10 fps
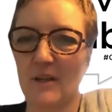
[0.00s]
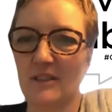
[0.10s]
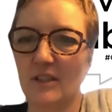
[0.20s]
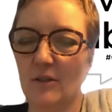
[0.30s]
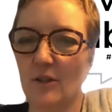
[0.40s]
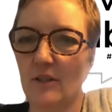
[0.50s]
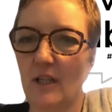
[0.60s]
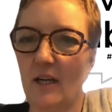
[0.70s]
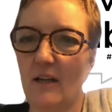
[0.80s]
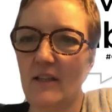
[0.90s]
Jeroen.
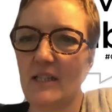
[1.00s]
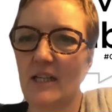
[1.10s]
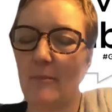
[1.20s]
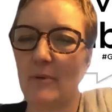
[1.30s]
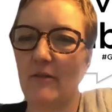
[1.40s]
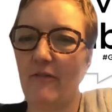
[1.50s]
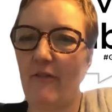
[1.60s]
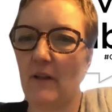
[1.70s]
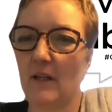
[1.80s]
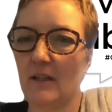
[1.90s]
There's a couple of
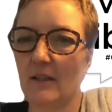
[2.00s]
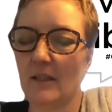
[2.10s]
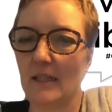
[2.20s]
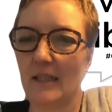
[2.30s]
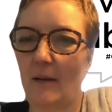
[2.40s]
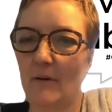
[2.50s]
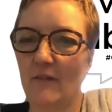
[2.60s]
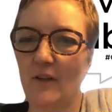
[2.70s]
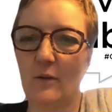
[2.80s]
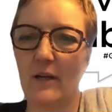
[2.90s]

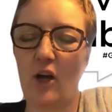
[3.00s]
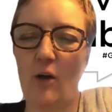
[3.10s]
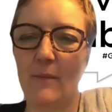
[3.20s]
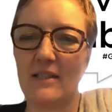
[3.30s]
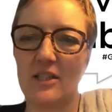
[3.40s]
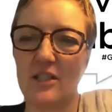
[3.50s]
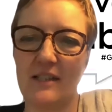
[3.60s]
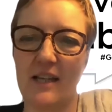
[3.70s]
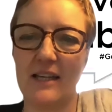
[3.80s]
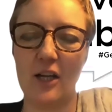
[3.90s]
quick comments and just
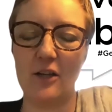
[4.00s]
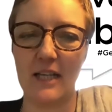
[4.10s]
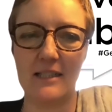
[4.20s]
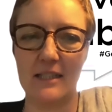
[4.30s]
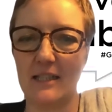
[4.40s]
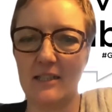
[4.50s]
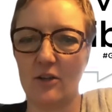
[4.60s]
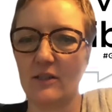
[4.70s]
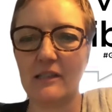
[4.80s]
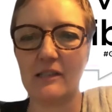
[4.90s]
saying, data
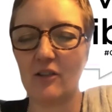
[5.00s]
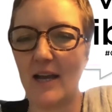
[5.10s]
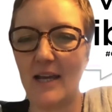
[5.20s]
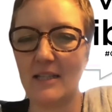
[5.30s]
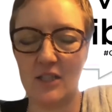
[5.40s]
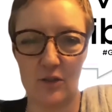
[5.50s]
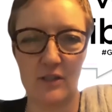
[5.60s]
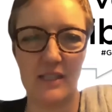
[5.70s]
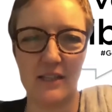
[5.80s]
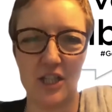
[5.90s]
detox is great. You can
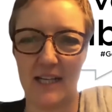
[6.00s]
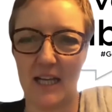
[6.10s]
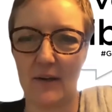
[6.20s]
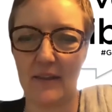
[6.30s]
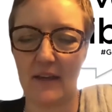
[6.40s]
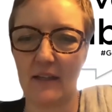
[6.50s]
see the chat now, I think.